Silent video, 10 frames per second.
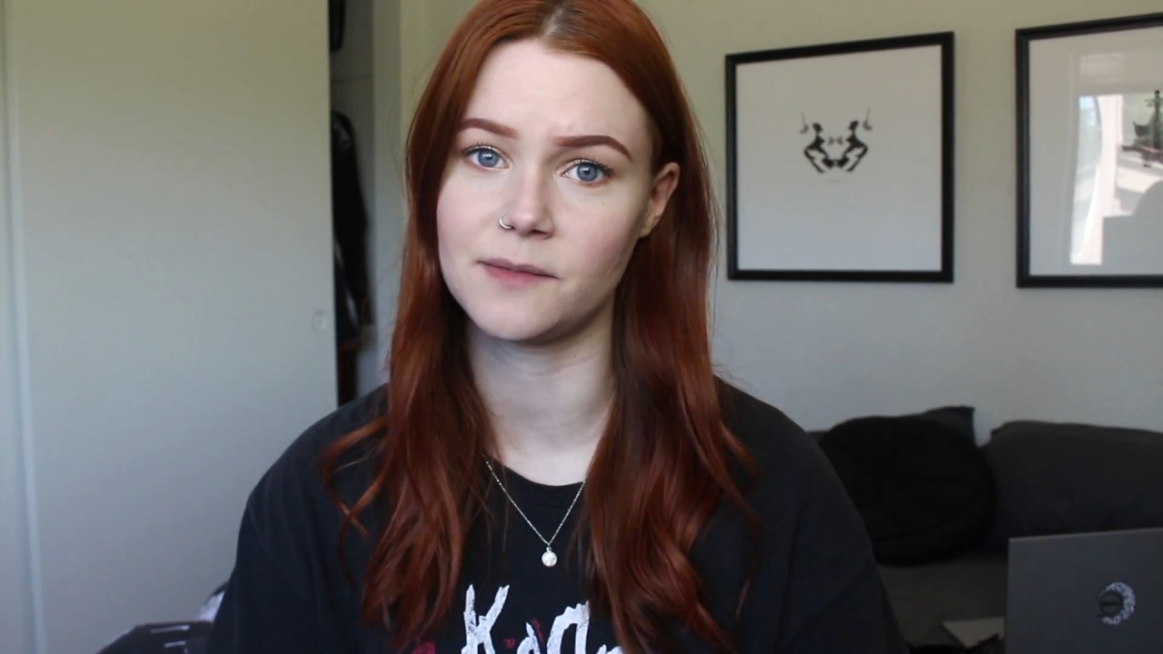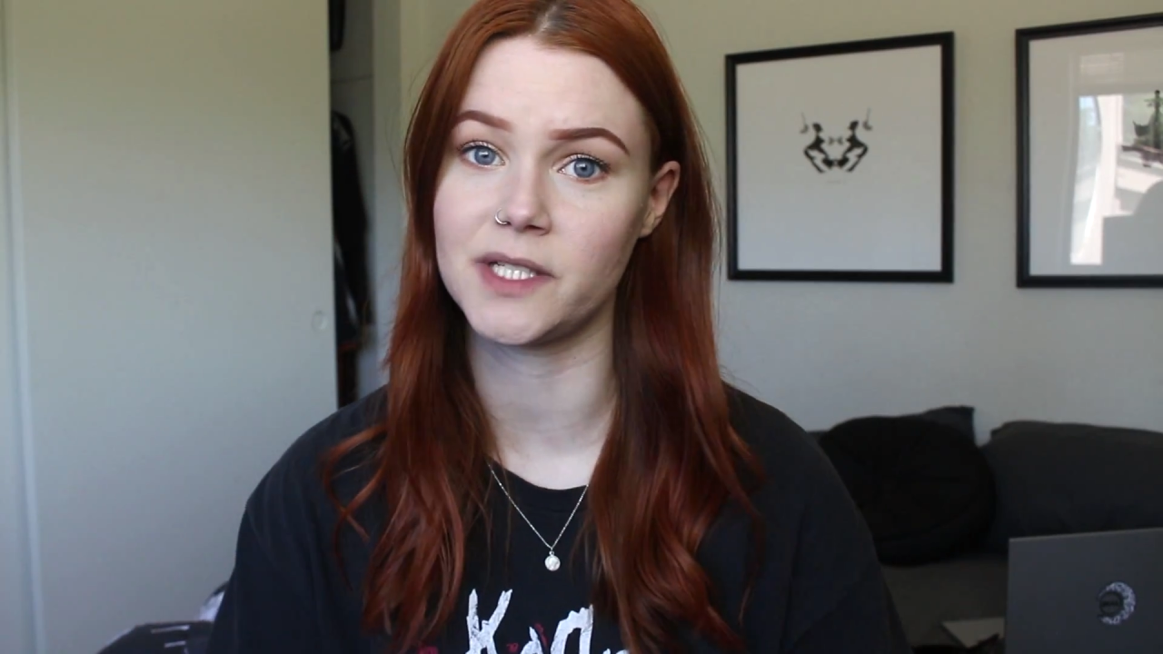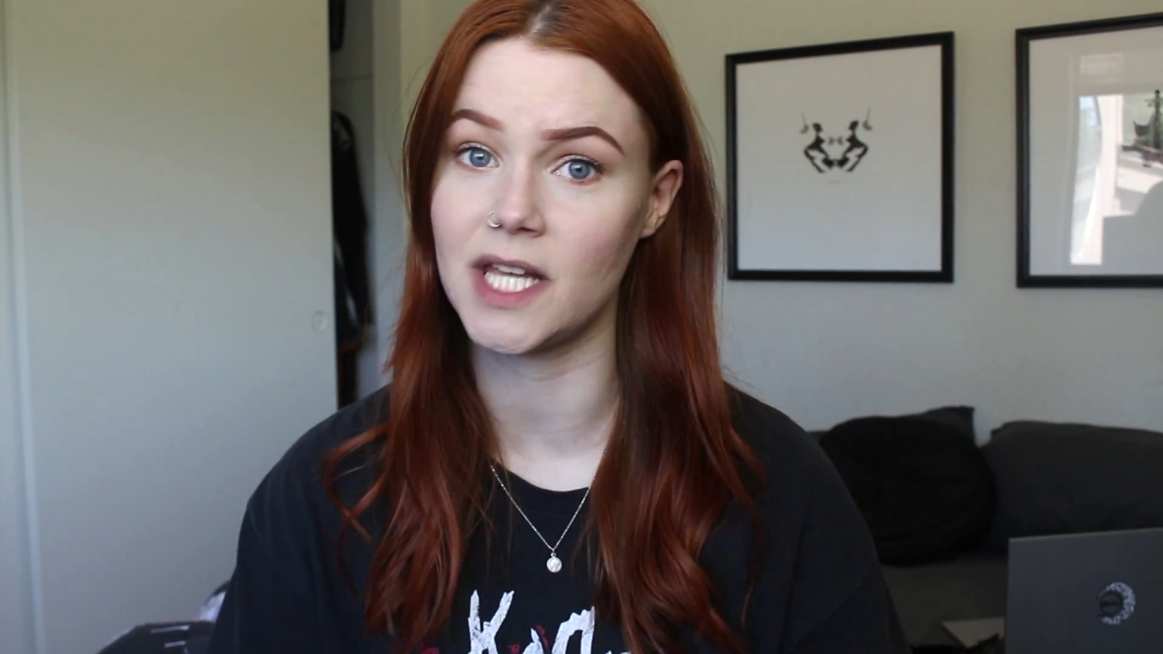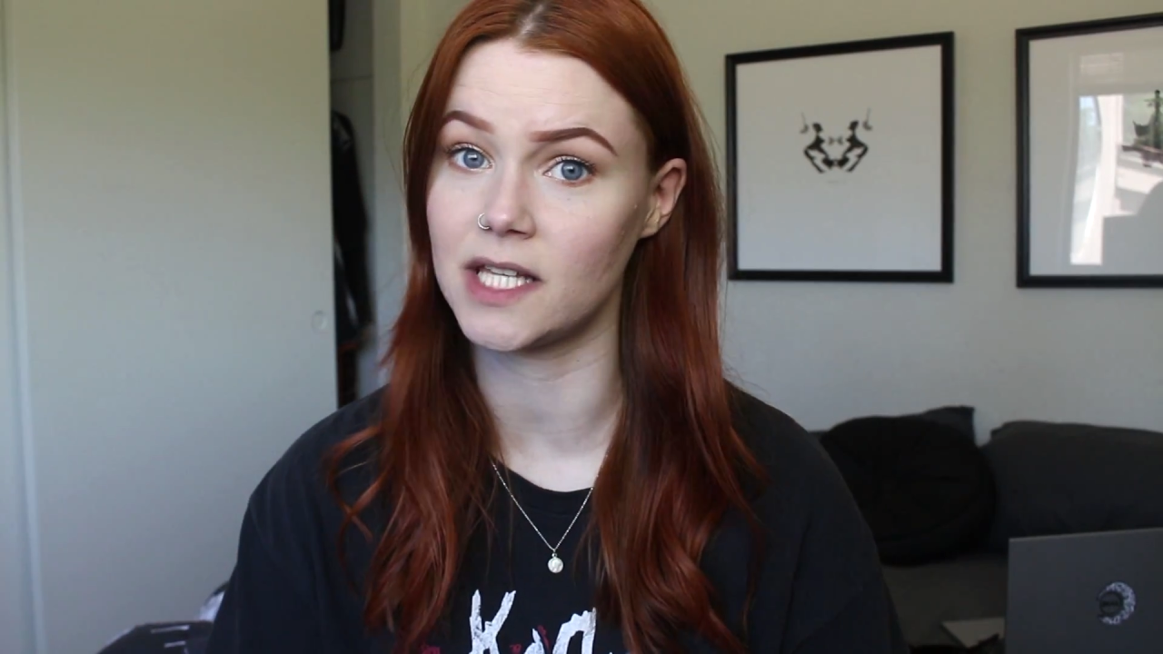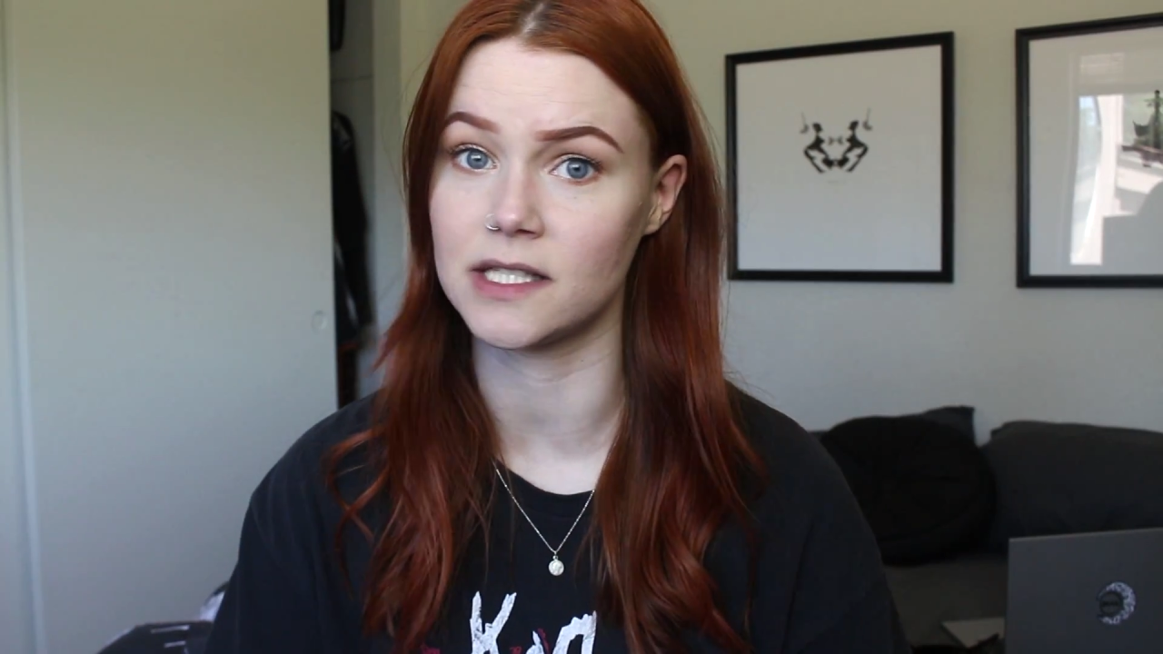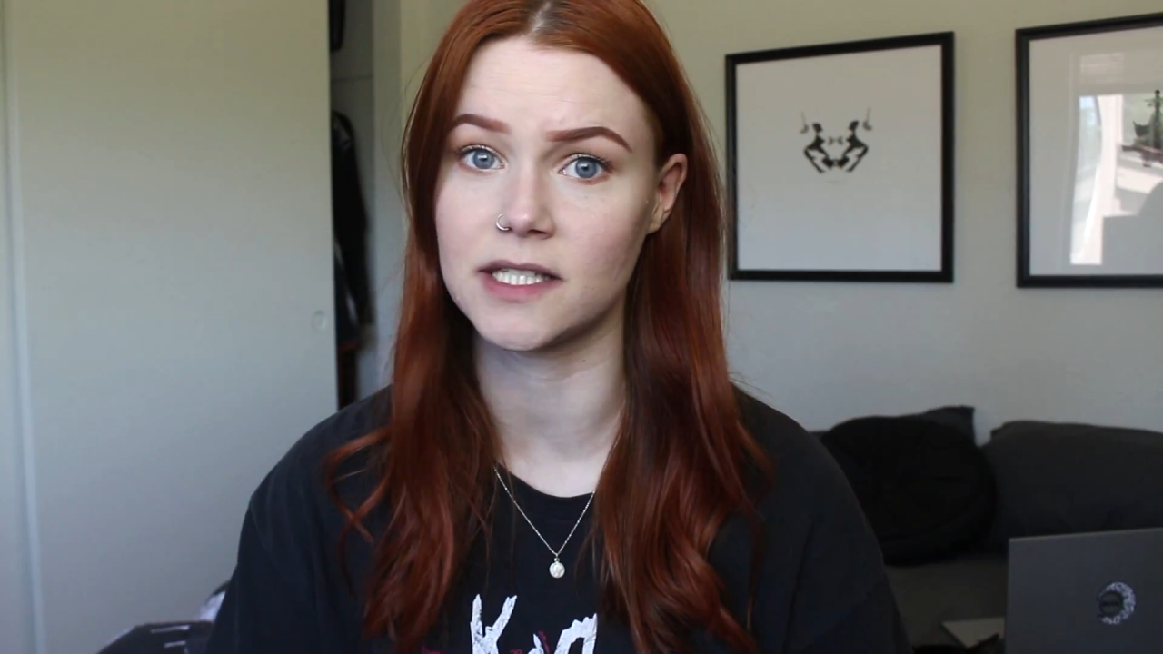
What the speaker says: be taken